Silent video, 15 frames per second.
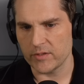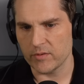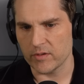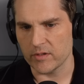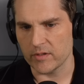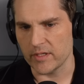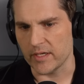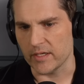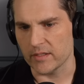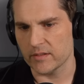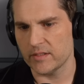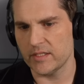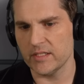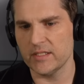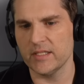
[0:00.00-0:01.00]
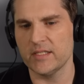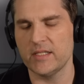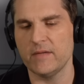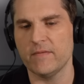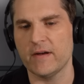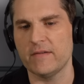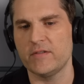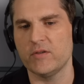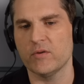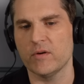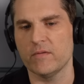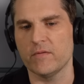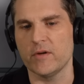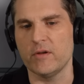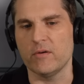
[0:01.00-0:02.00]
200, yeah, 665,
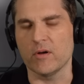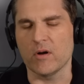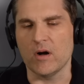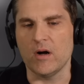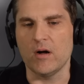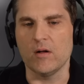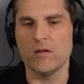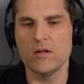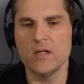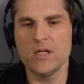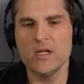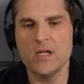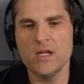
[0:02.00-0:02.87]
200 for you to call.